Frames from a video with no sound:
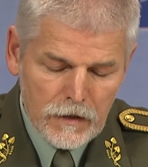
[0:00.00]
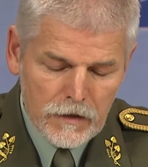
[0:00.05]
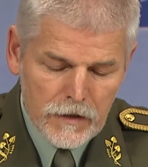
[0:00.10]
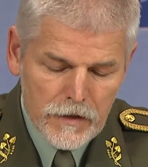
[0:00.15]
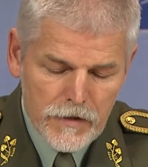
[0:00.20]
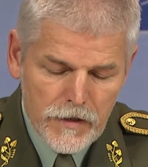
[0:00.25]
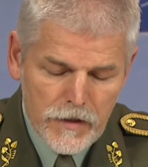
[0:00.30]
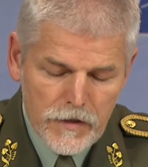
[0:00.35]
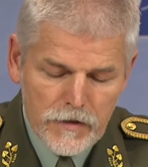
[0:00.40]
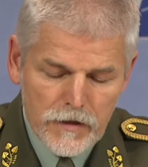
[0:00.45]

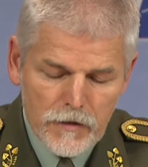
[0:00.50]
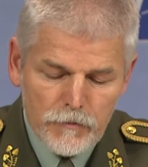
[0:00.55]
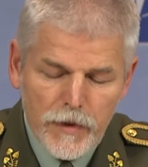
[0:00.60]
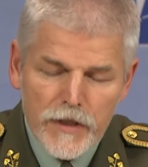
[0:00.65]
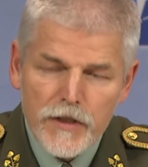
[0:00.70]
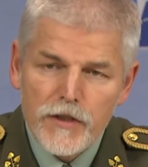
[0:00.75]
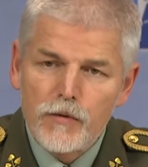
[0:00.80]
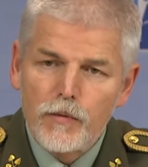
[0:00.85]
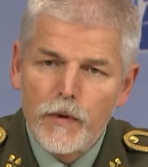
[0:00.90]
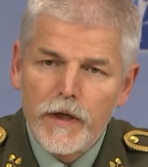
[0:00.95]
This is the
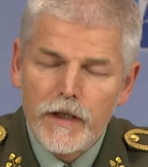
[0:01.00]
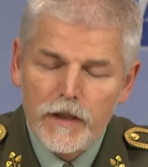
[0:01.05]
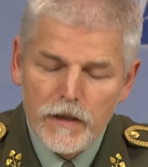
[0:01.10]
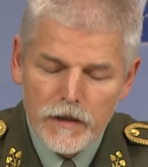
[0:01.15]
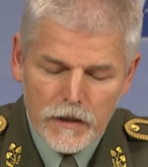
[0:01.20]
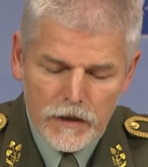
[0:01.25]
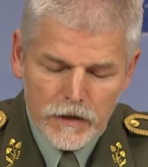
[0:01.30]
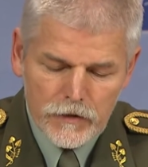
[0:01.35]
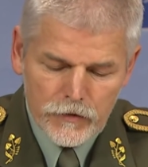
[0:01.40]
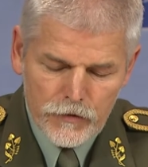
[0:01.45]
best way
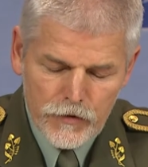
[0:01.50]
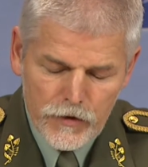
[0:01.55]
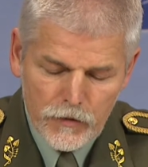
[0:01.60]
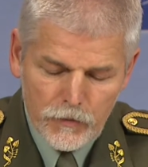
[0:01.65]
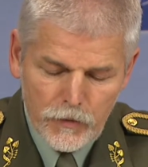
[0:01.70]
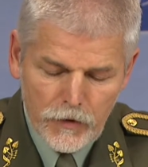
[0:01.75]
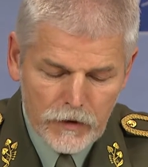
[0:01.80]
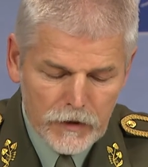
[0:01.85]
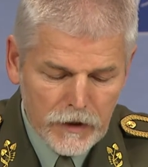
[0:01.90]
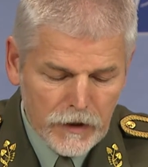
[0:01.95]
to
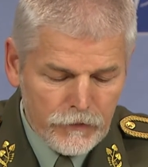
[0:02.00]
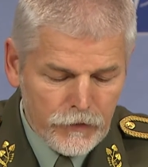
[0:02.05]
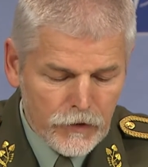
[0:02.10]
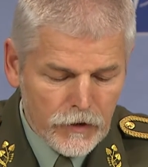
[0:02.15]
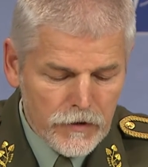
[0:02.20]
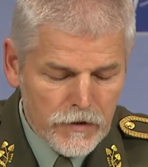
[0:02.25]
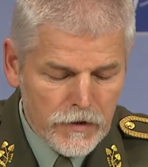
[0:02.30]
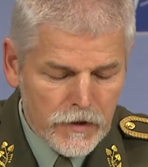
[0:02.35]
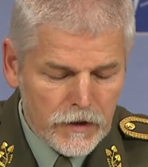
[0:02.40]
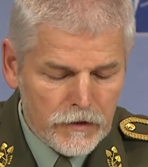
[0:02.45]
support
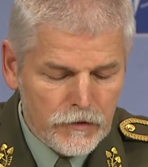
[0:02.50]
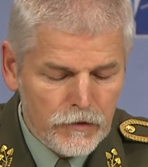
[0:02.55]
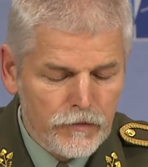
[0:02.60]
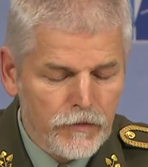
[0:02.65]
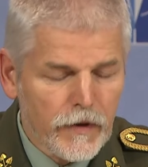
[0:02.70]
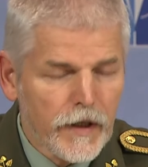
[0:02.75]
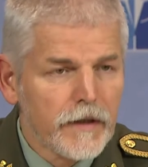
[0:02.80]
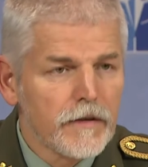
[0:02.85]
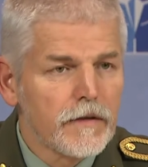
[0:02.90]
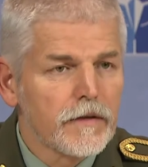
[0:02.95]
efforts to
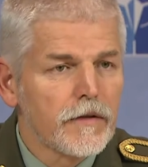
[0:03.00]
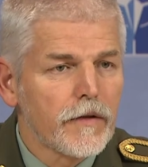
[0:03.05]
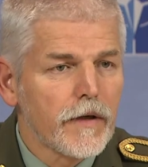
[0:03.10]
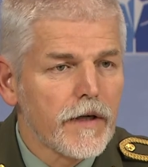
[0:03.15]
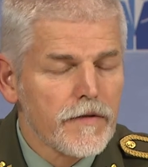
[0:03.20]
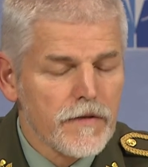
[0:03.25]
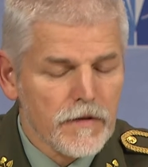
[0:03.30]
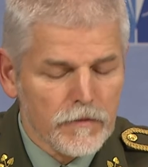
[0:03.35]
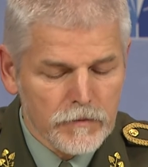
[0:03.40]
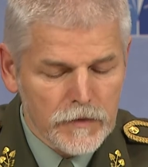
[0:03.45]
fight
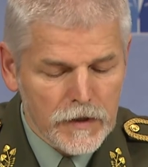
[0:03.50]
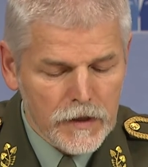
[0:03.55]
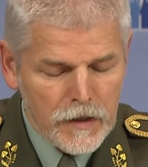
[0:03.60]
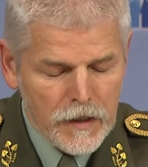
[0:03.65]
terrorism,